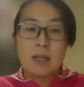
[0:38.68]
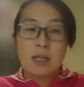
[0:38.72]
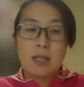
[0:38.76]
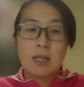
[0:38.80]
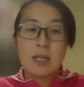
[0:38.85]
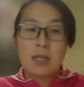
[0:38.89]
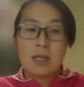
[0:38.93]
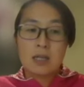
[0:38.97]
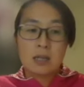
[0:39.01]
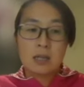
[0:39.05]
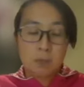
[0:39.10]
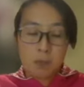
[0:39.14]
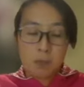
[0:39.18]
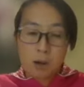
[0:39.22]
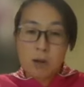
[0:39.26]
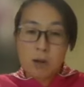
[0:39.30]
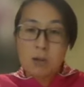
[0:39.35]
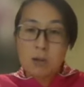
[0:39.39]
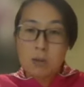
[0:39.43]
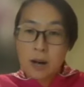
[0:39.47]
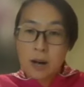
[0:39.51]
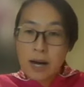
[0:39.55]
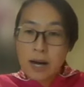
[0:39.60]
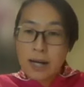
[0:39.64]
you know, in the
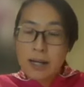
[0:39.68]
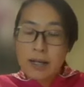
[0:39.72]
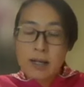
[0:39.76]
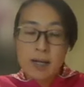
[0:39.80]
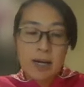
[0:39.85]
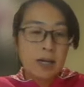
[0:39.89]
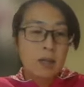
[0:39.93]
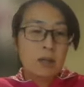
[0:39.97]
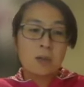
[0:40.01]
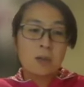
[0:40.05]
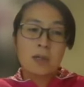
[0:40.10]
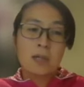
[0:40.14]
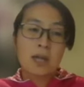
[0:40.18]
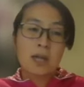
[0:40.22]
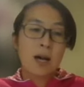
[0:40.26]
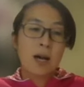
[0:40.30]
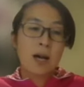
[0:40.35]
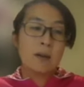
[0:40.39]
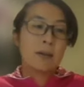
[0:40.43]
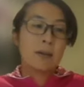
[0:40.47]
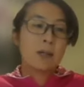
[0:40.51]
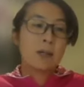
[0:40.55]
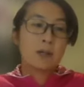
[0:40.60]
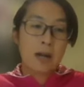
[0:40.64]
wrong way. I don't want to
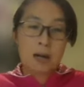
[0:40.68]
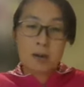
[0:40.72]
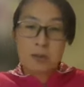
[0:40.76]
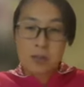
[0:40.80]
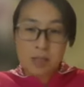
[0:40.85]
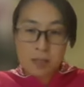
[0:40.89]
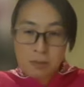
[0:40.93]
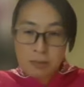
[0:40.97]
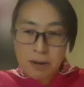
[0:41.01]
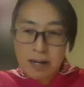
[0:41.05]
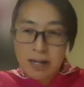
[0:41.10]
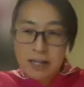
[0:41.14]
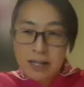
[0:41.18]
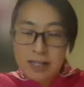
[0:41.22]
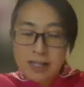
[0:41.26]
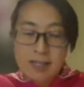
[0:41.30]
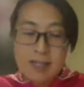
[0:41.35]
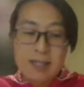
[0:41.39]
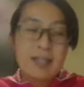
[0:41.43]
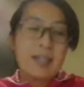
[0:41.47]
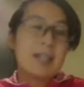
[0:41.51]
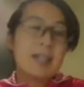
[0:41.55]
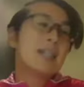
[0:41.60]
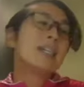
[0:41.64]
have a cloudy mind.
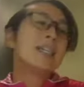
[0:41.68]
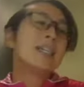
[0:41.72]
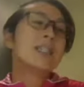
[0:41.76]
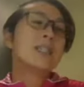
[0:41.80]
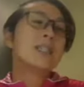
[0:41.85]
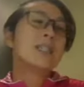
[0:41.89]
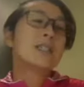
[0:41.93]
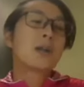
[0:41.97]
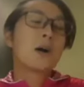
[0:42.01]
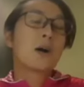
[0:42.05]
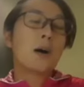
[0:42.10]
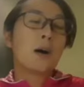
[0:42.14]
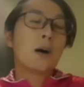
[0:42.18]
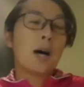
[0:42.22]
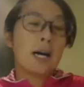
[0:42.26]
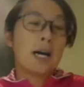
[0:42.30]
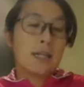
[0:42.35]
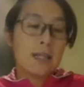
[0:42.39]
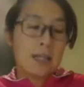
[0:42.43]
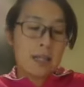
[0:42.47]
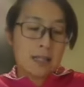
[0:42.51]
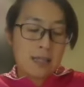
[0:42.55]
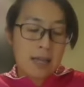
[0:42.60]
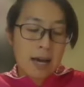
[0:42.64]
So
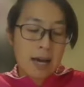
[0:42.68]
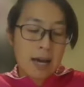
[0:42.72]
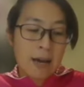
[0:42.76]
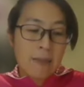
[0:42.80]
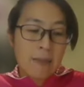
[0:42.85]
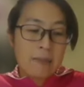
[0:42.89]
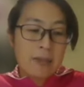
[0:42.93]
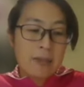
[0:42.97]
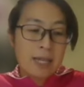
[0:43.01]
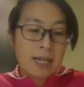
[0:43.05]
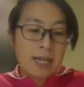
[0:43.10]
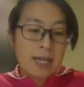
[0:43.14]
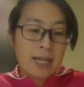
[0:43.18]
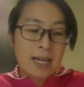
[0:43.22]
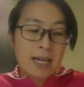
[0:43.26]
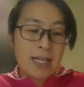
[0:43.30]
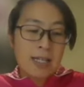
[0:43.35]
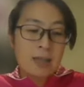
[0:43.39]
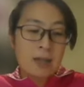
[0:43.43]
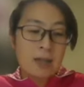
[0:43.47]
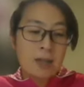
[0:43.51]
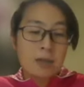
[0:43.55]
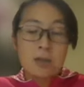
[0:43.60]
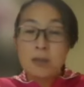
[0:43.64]
I did that and I
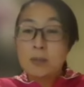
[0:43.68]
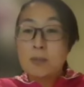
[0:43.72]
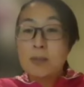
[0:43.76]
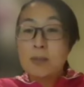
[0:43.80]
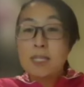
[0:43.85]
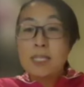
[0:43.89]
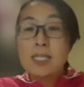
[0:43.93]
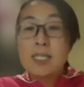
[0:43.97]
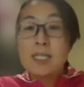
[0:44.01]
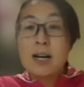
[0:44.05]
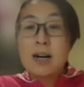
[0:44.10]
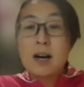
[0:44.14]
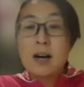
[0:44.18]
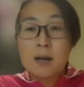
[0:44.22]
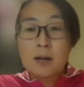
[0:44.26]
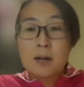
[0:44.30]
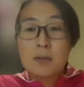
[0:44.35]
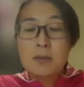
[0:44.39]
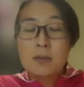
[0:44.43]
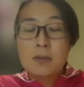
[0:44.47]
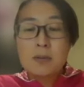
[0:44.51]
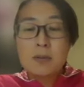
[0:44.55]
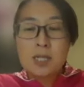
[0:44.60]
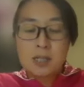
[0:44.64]
introduced myself
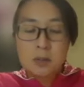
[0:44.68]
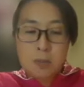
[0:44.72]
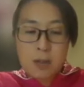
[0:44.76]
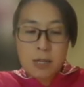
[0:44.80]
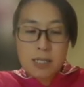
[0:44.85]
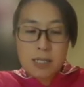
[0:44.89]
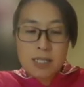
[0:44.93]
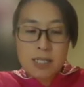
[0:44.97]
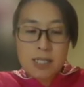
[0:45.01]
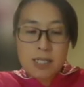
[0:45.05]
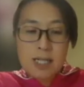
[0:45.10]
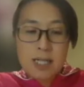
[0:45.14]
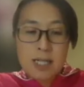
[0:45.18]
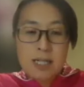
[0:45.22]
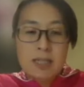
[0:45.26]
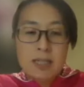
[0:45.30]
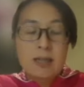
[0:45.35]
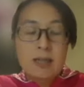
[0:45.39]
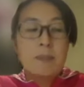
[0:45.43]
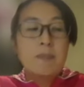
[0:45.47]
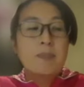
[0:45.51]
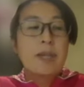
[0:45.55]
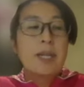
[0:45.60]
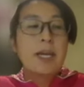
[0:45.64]
to this patient
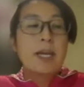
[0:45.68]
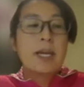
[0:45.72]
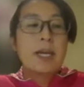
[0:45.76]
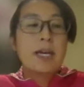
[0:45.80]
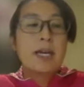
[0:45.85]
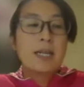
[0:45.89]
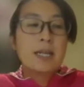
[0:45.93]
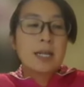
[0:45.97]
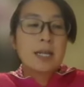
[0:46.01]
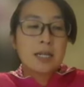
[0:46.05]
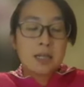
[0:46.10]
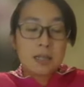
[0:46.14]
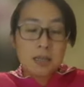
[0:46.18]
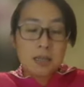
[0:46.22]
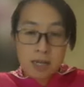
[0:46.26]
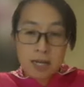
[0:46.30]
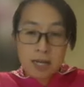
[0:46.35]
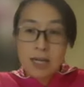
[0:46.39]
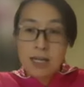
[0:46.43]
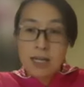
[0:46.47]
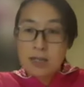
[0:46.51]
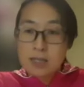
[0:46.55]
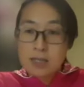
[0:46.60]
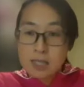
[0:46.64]
and I,
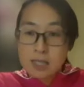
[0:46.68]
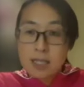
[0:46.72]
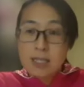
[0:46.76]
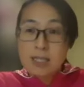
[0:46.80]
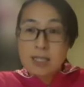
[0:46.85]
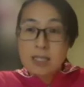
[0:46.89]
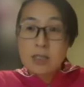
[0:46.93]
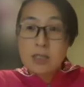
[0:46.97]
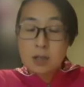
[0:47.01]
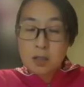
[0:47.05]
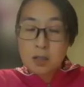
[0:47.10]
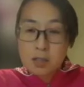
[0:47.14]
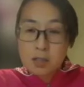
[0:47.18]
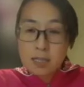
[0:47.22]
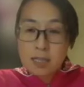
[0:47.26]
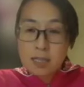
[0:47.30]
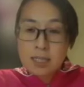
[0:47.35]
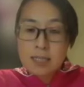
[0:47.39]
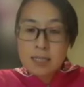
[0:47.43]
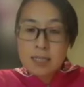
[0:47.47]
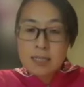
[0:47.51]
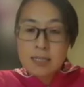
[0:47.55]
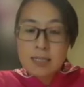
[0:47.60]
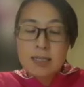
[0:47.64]
I assessed her
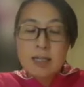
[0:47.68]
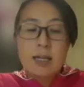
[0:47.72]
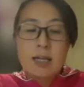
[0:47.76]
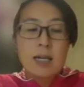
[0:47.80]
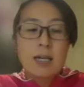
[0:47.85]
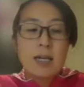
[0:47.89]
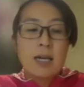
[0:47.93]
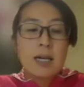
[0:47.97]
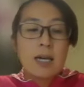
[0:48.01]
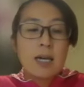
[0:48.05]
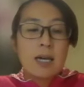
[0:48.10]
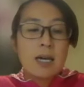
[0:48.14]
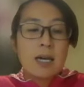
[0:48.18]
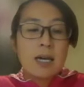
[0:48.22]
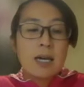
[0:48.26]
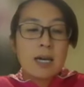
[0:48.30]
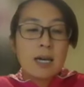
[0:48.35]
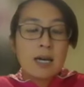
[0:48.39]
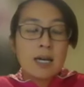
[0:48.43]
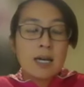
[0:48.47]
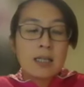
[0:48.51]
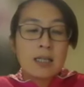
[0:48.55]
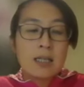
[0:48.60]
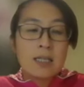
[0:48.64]
needs
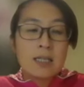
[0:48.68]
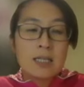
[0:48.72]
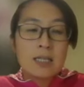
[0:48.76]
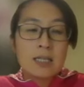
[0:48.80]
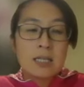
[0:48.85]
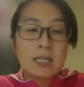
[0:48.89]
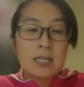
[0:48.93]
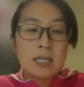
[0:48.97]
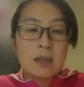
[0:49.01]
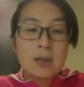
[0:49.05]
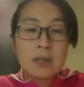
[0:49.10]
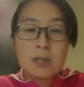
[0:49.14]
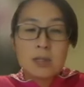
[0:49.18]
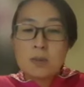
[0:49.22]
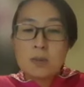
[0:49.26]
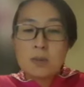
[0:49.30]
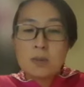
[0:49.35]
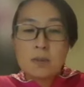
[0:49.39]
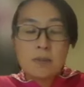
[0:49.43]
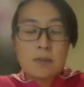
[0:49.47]
and she was